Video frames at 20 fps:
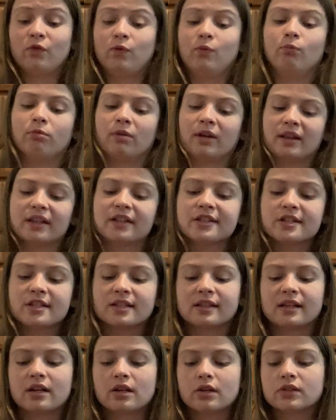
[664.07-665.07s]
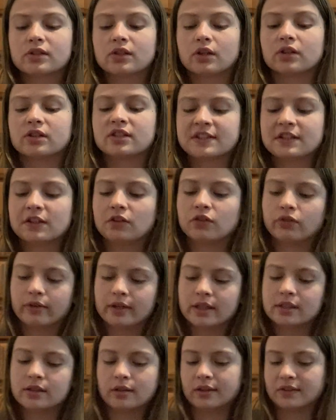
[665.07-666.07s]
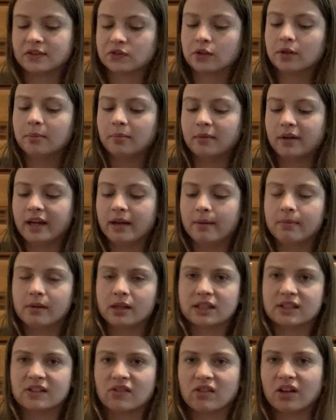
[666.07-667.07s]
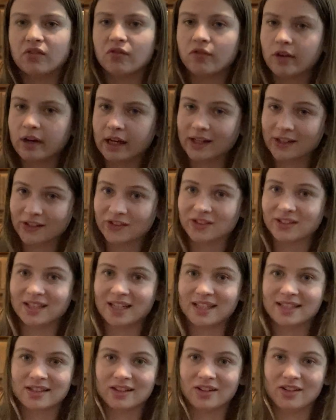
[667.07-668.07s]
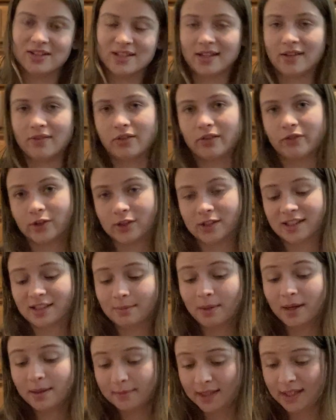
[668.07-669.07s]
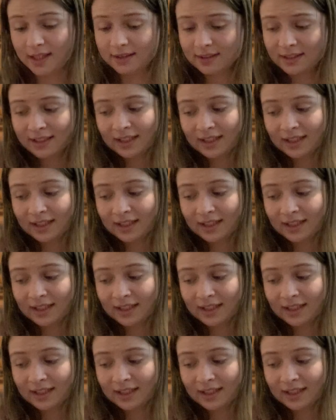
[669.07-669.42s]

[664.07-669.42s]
religious leaders are still free to discriminate because of the free exercise clause of the First Amendment.